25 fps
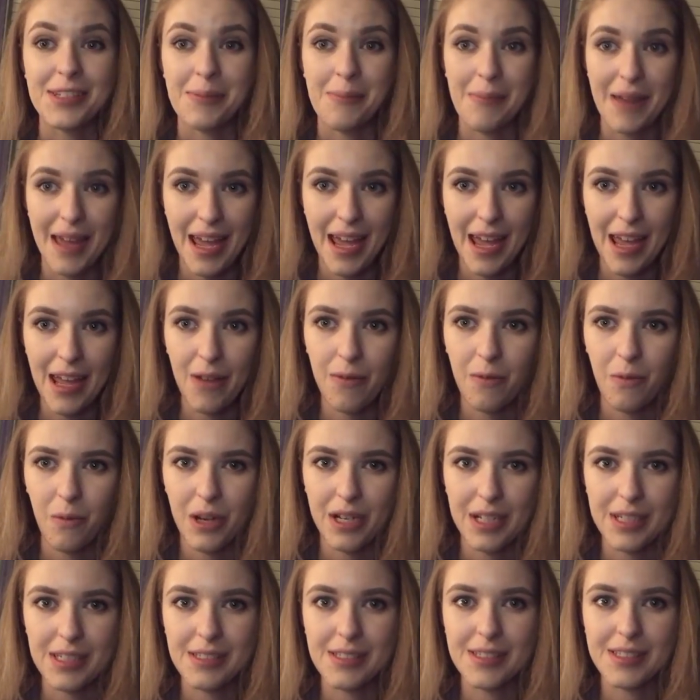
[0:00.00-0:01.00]
into May
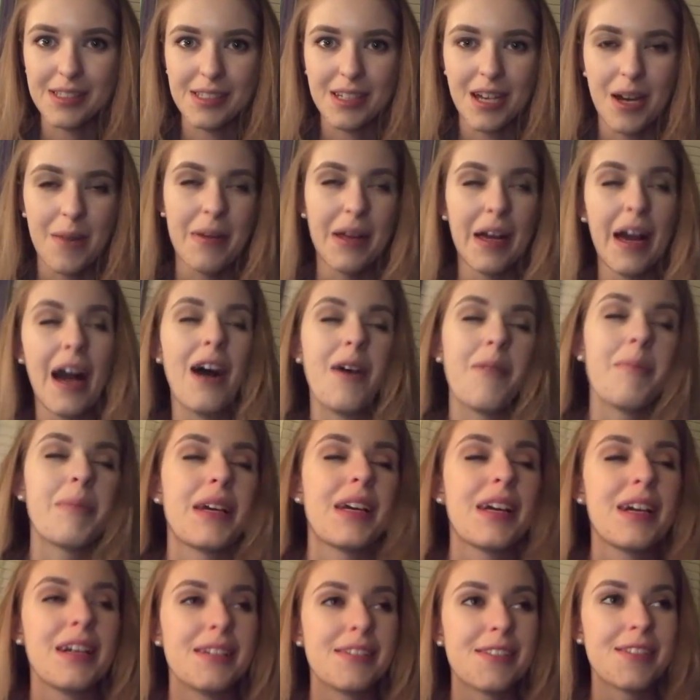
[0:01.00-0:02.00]
when it's coming
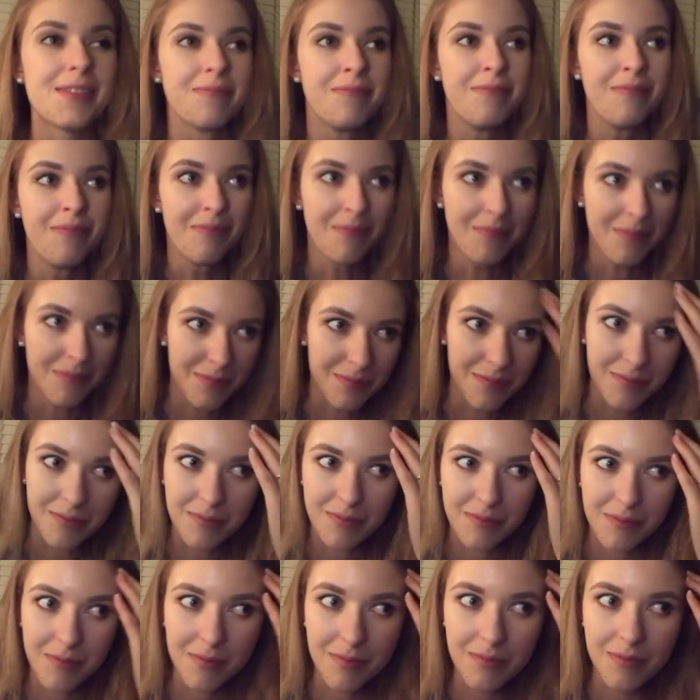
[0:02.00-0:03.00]
out, because
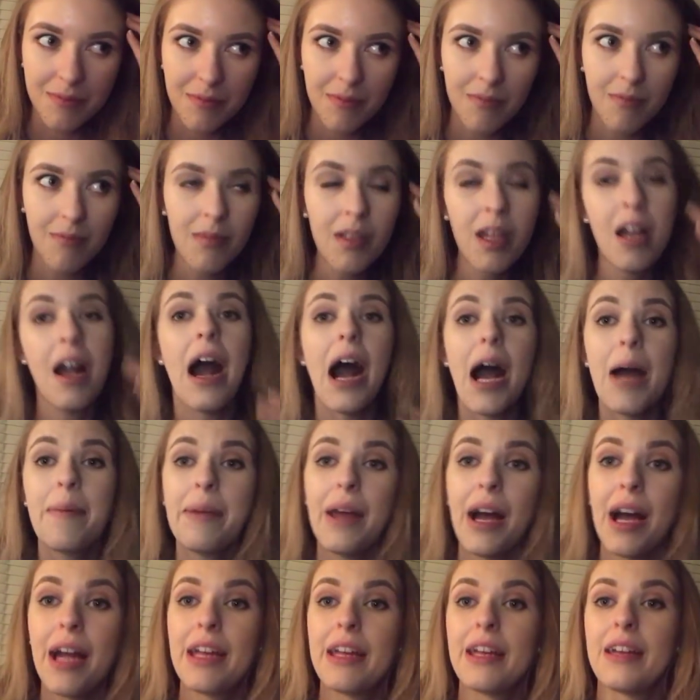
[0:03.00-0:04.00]

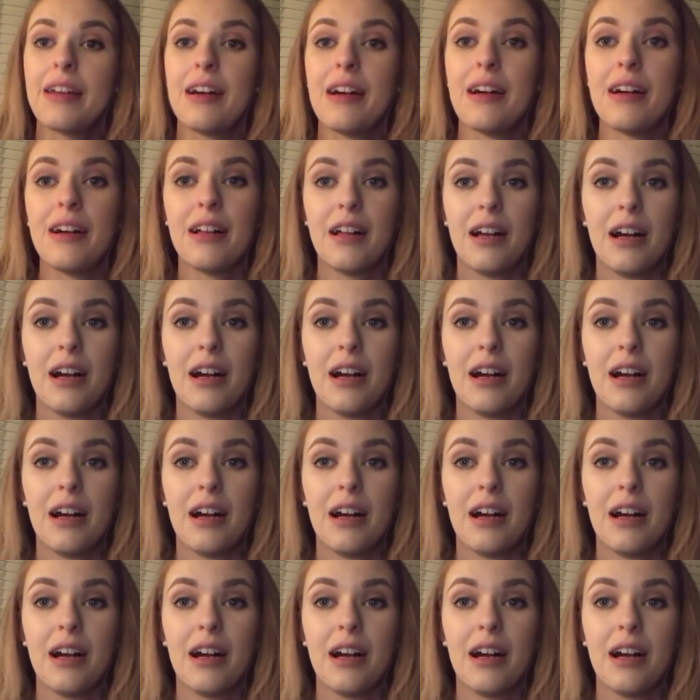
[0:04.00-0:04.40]
I'm not